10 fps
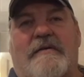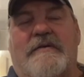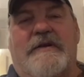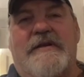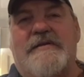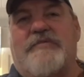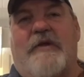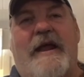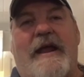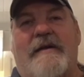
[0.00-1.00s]
We didn't
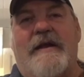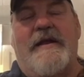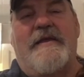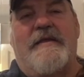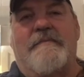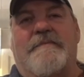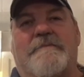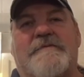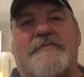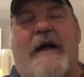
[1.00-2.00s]
plan out any of the
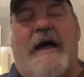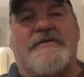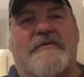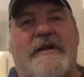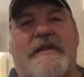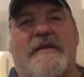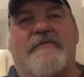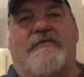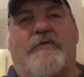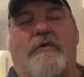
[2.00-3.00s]
spots or anything
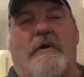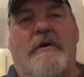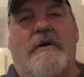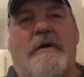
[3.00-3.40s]
before,